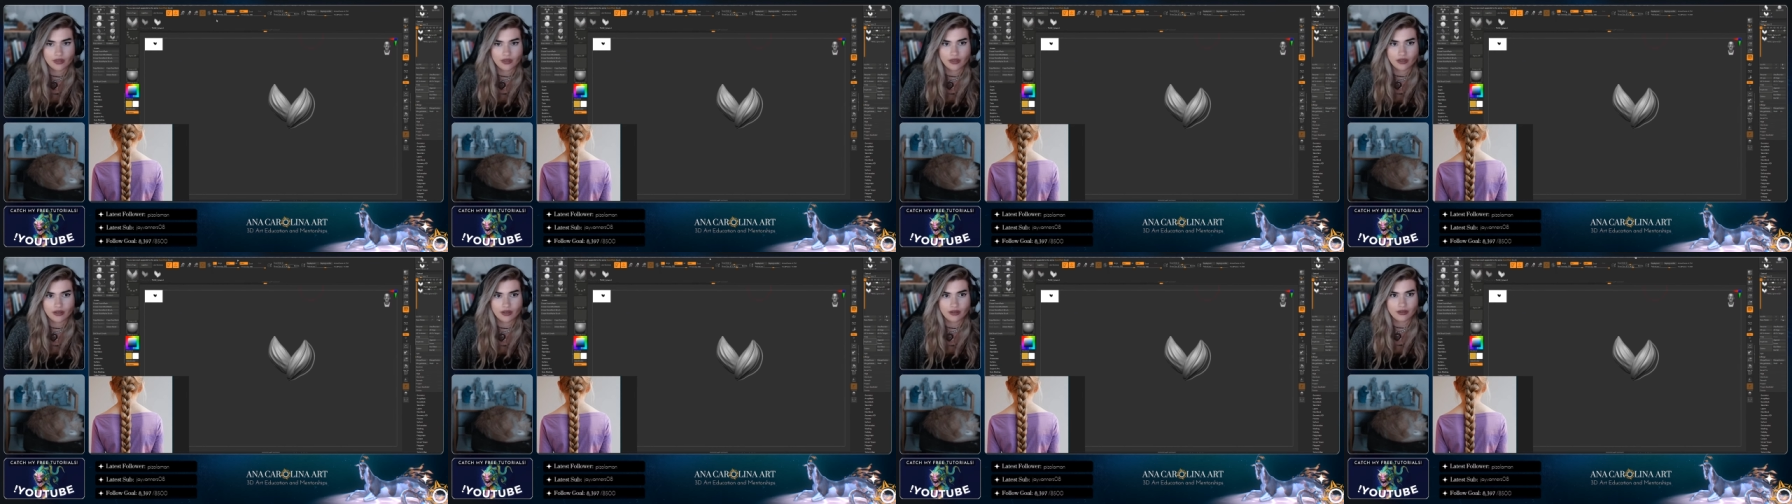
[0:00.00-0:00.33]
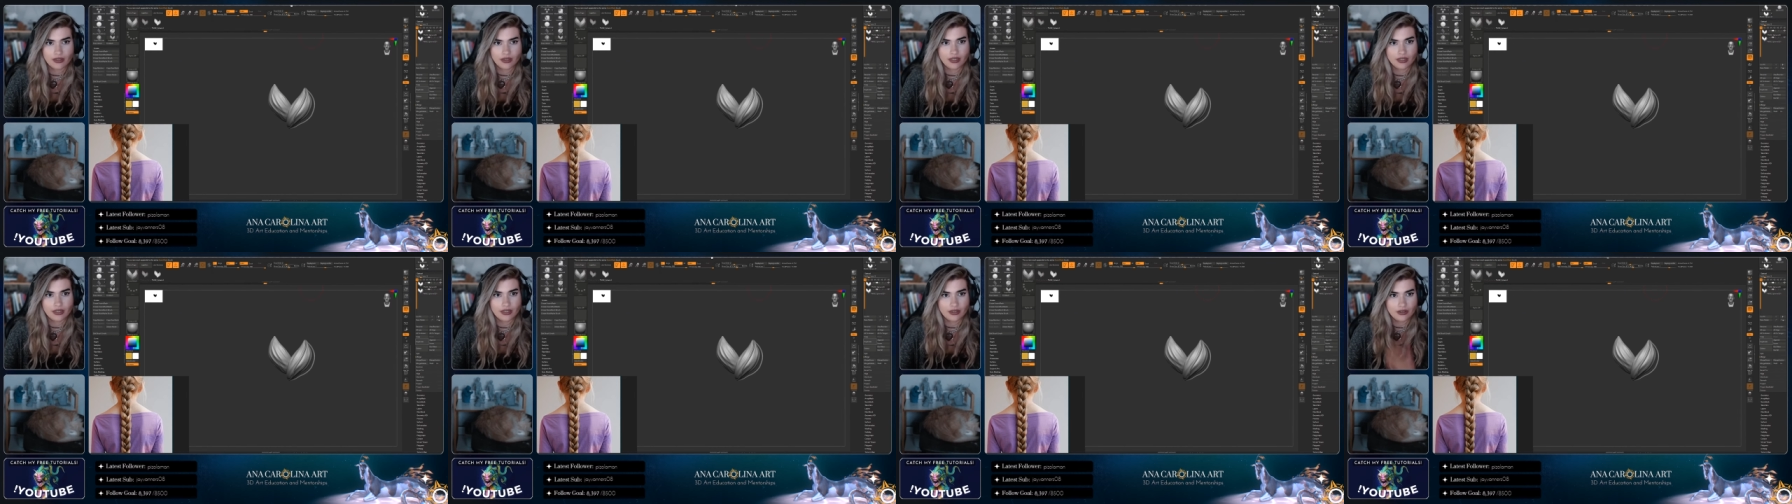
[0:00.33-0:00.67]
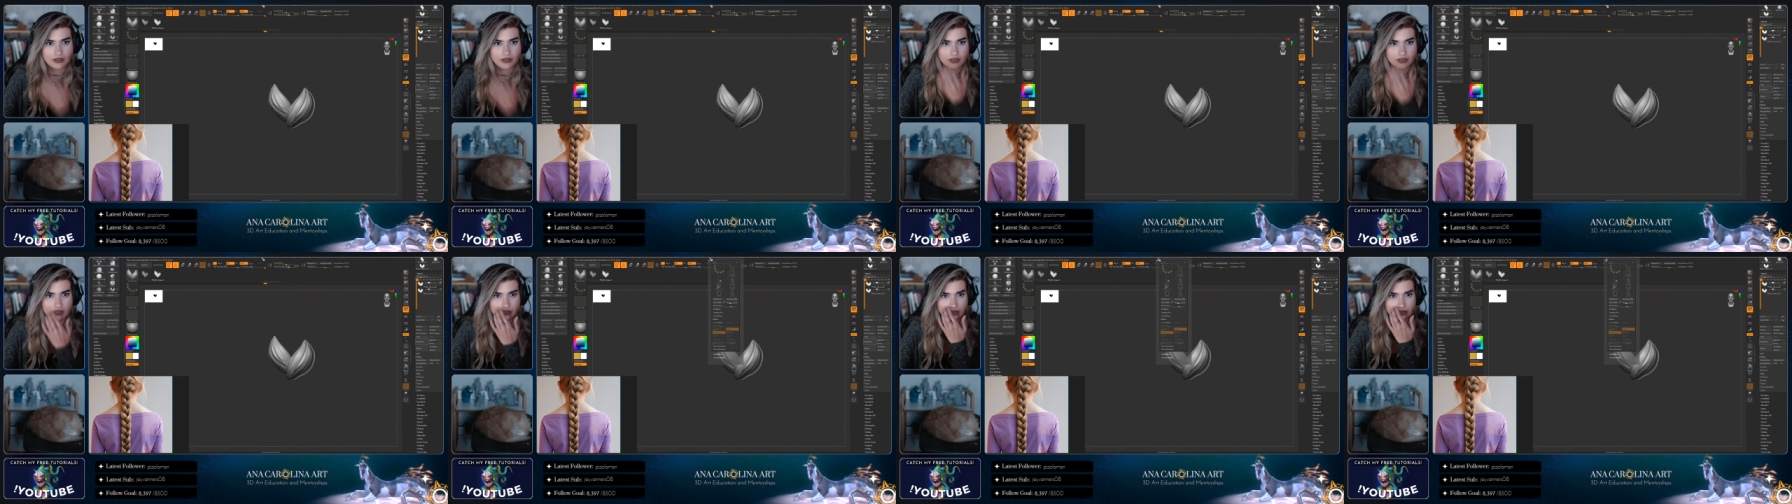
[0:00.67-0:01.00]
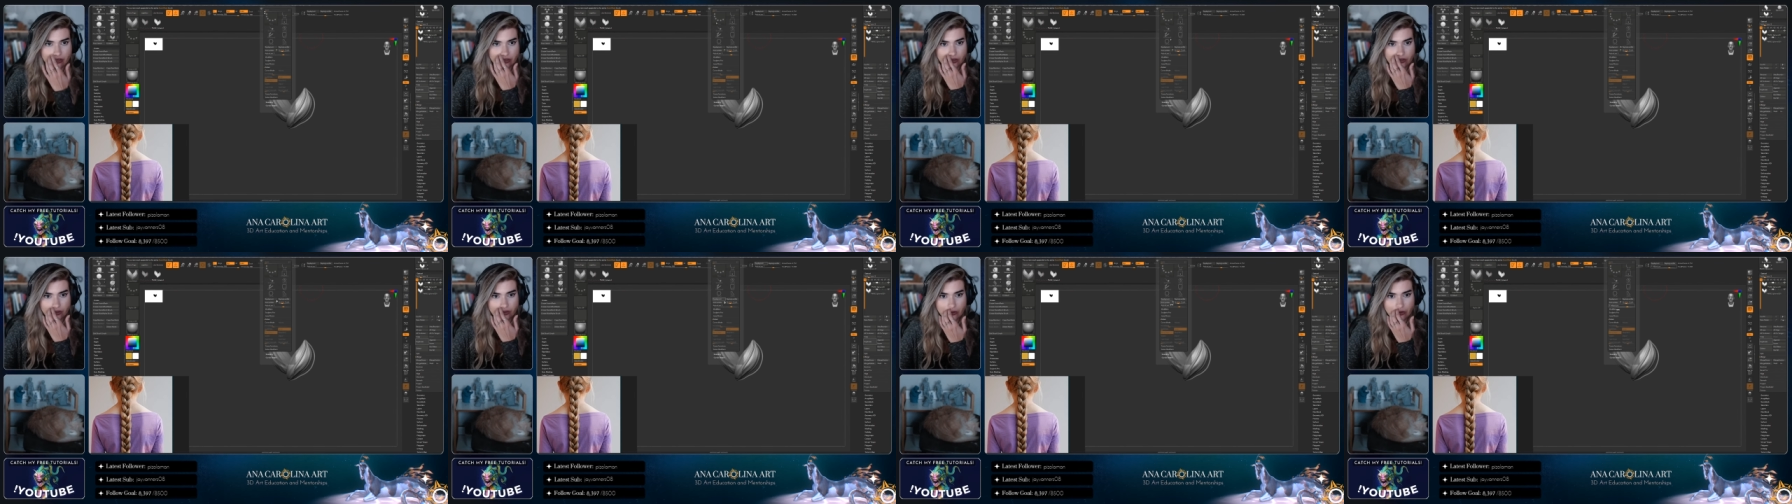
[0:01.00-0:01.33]
I'm gonna go to
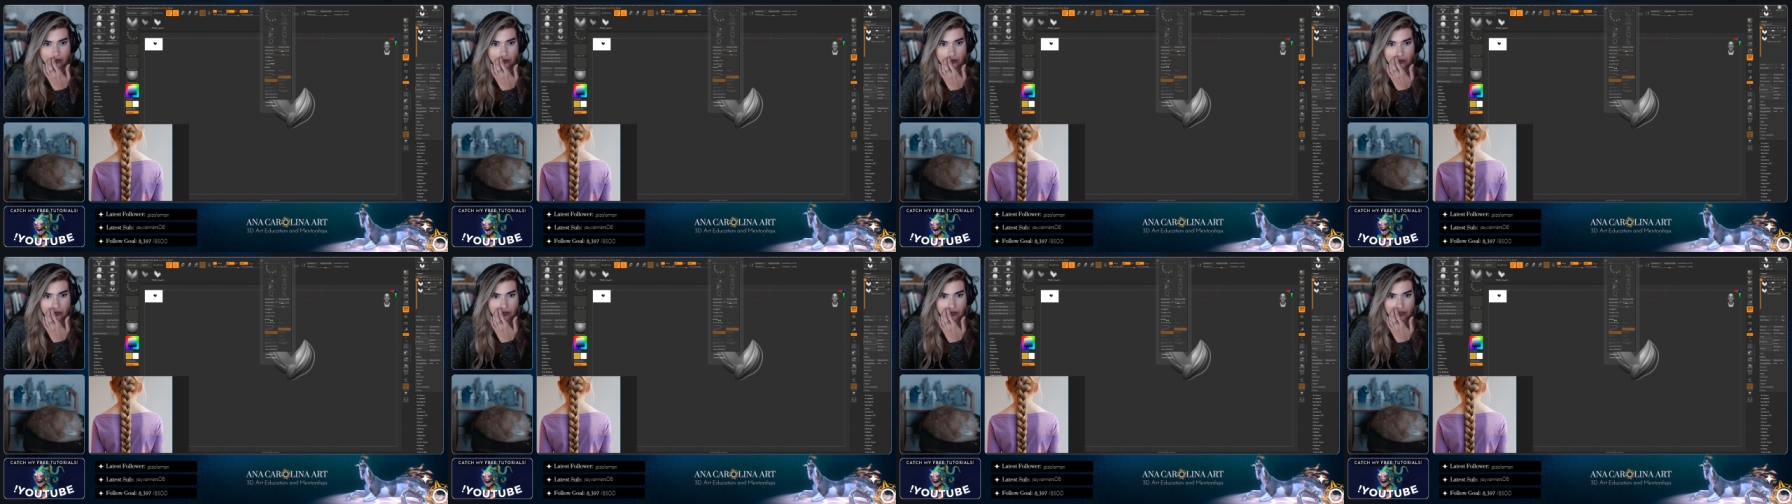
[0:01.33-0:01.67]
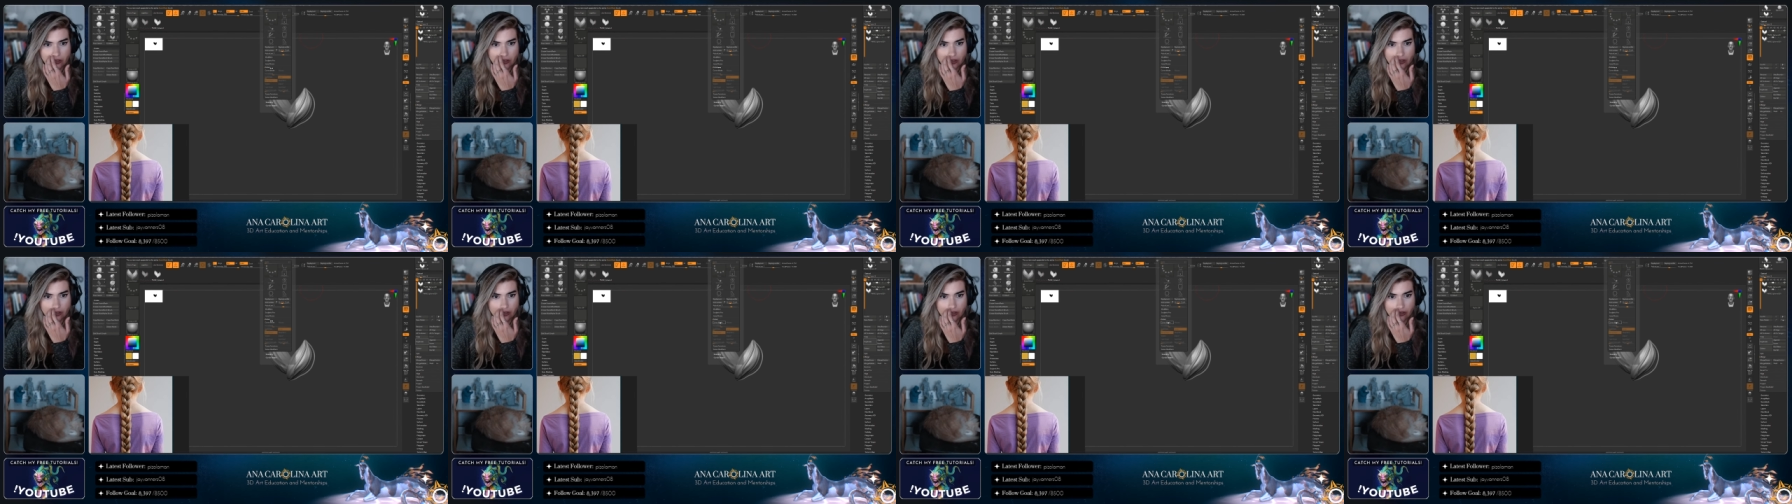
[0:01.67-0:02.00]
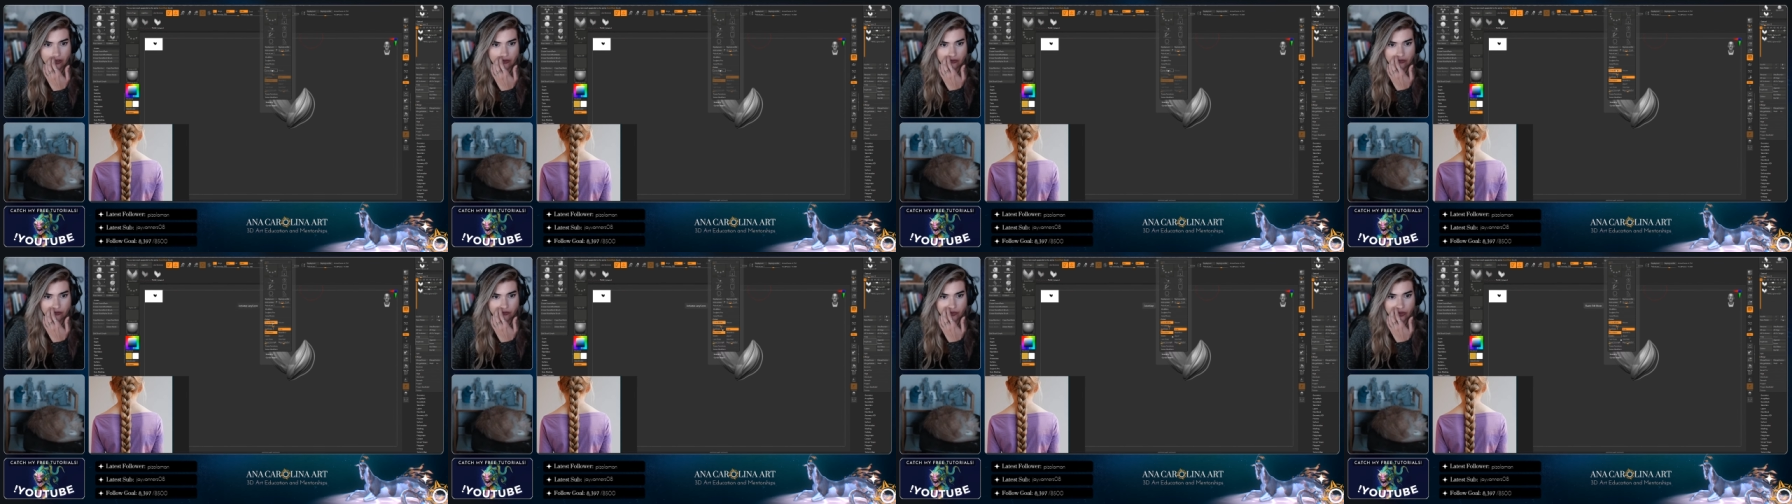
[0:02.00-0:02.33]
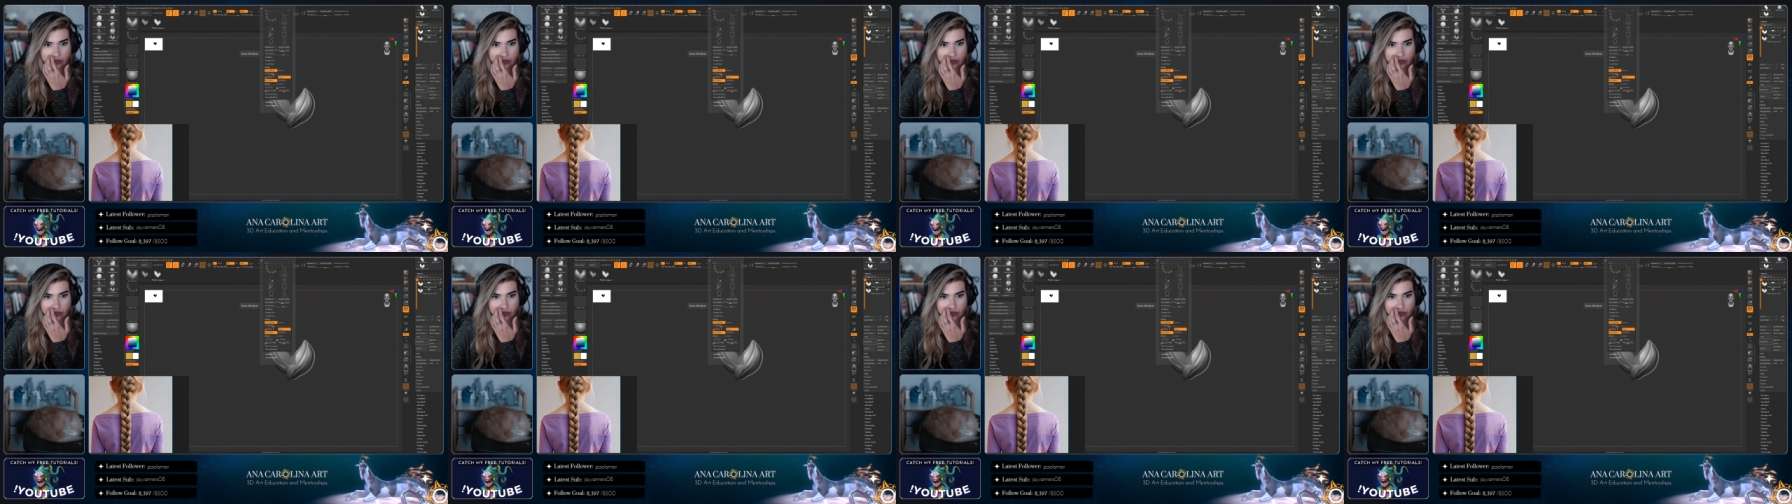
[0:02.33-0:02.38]
stroke, curve